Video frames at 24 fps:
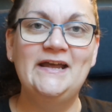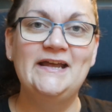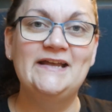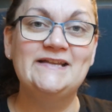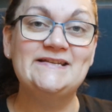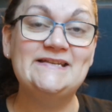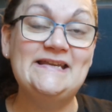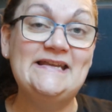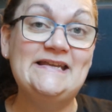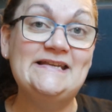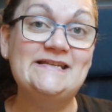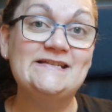
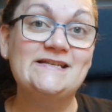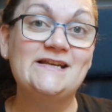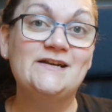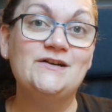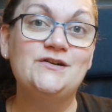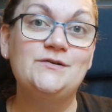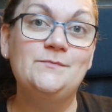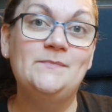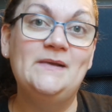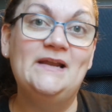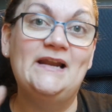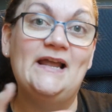it's
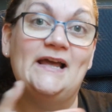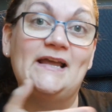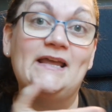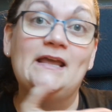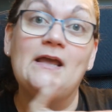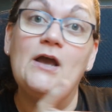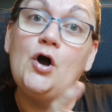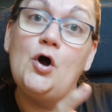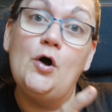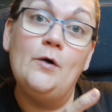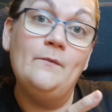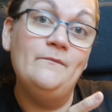easier to be
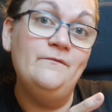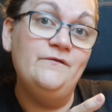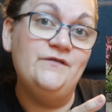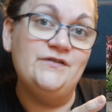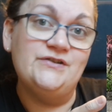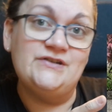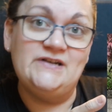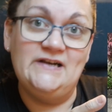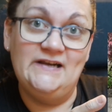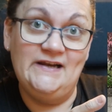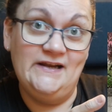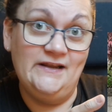like,
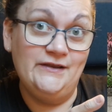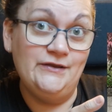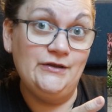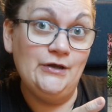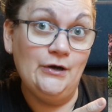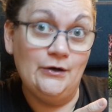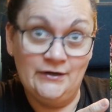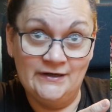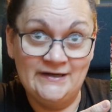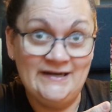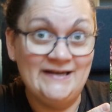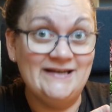obviously the
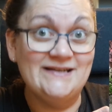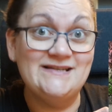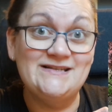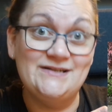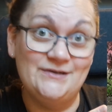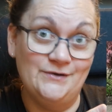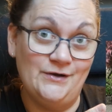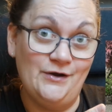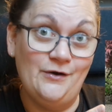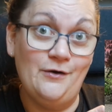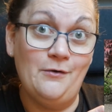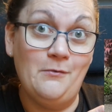dog
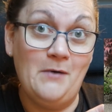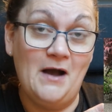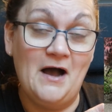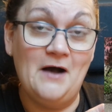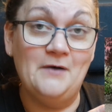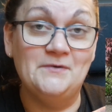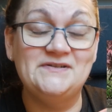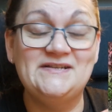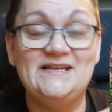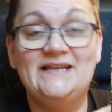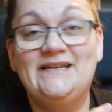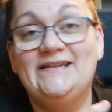needs to go
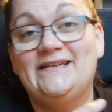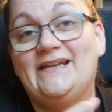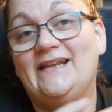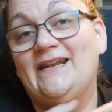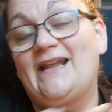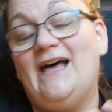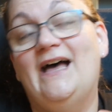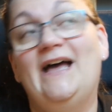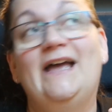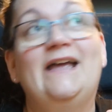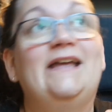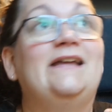out, and
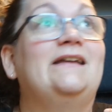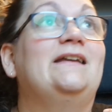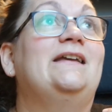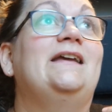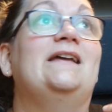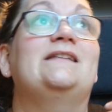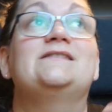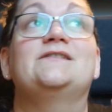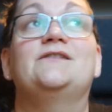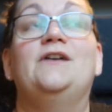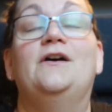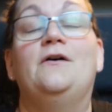then I
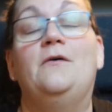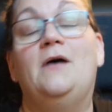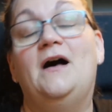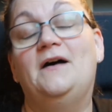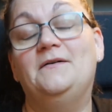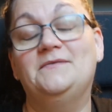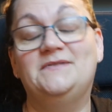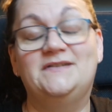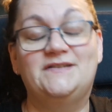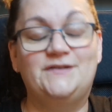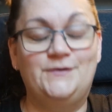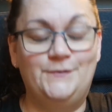get to go out.